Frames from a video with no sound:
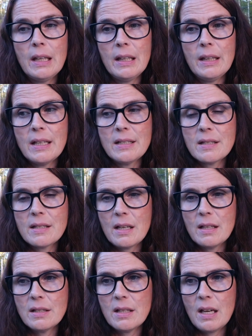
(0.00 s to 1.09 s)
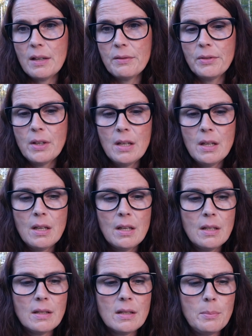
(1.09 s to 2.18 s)
and they decided to have
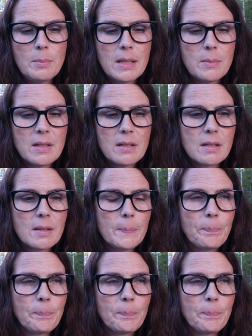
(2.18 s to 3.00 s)
some babies.